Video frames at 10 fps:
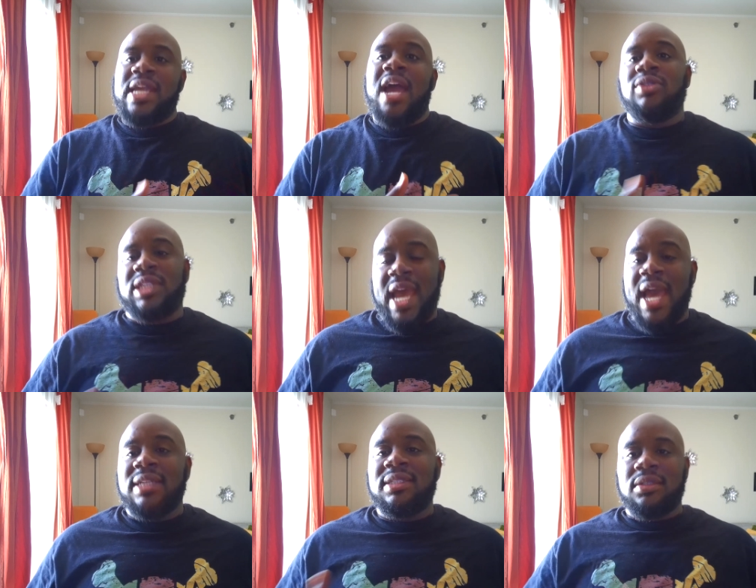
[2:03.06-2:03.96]
now
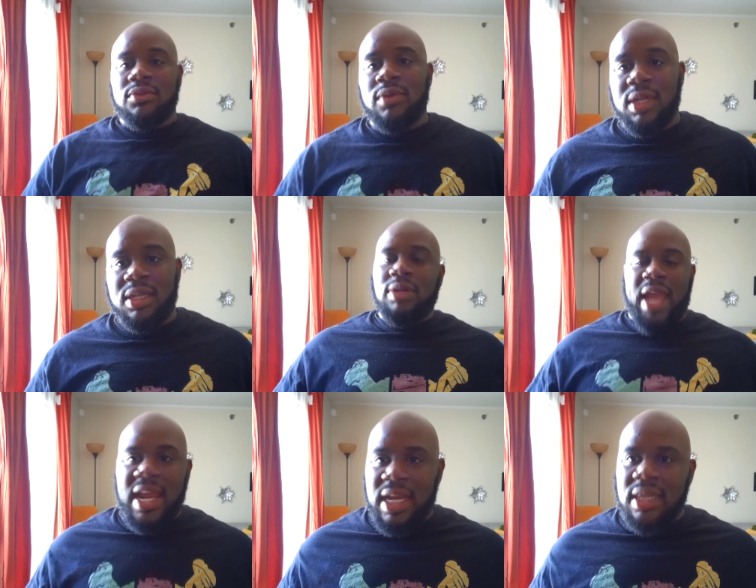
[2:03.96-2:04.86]
tasked with
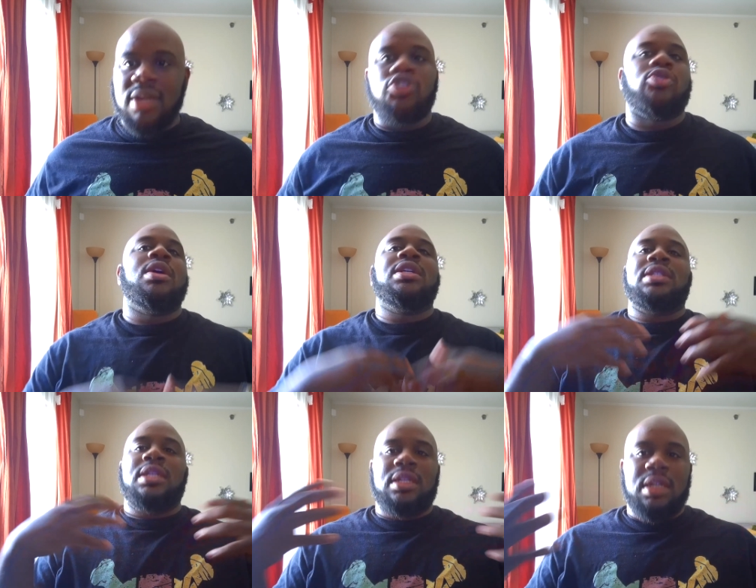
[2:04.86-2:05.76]
gaining their trust,
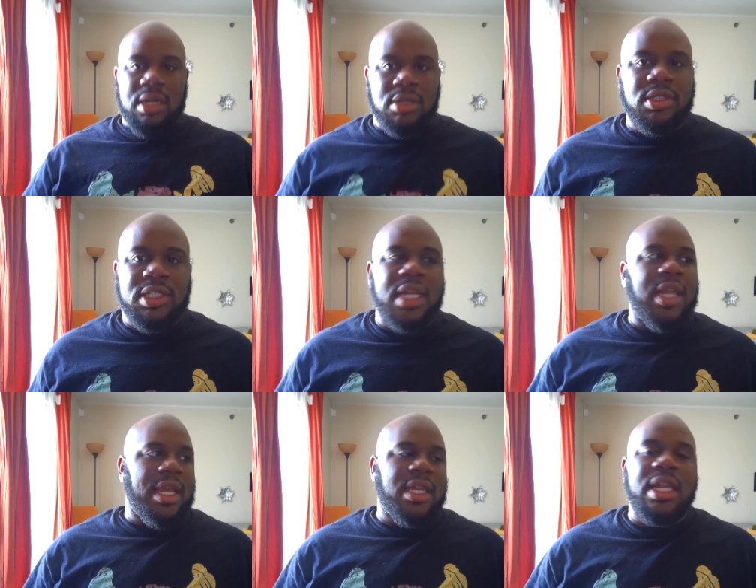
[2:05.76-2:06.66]
understand,
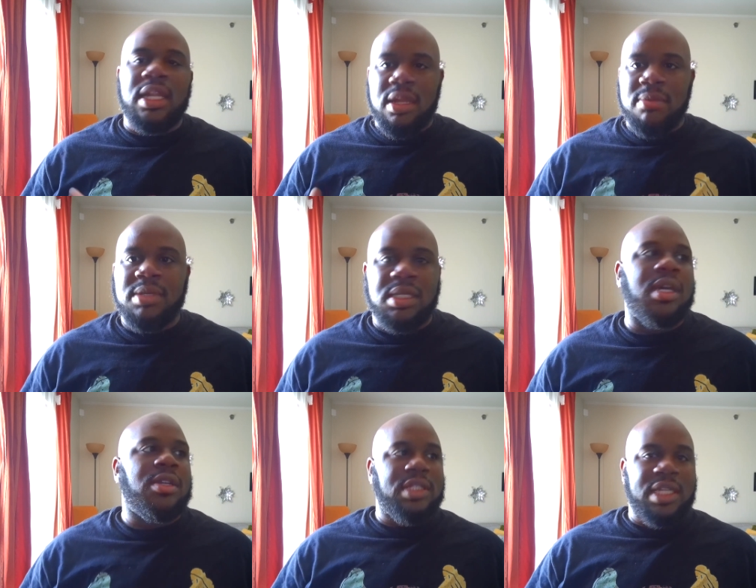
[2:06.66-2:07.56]
like, getting them to
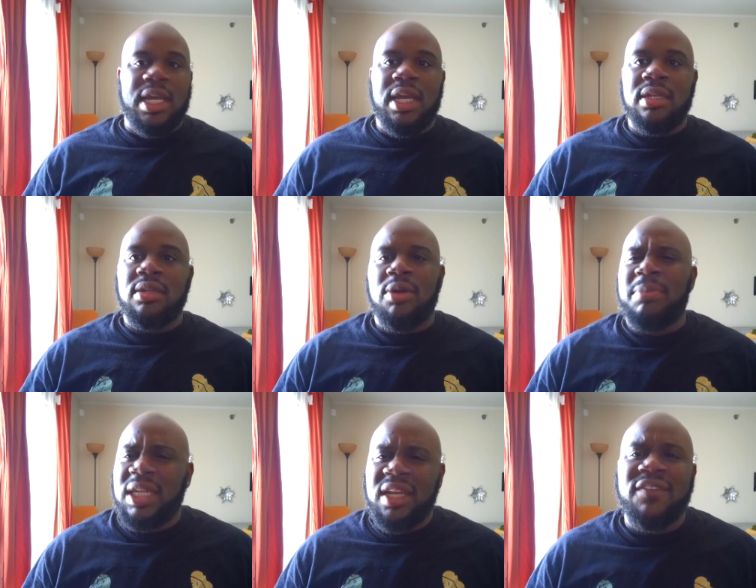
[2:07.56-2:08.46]
understand,
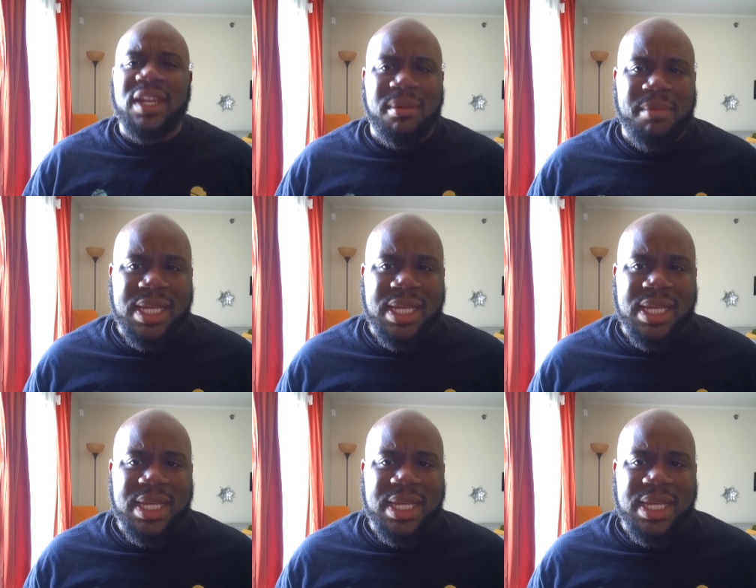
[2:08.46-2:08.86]
believe in him,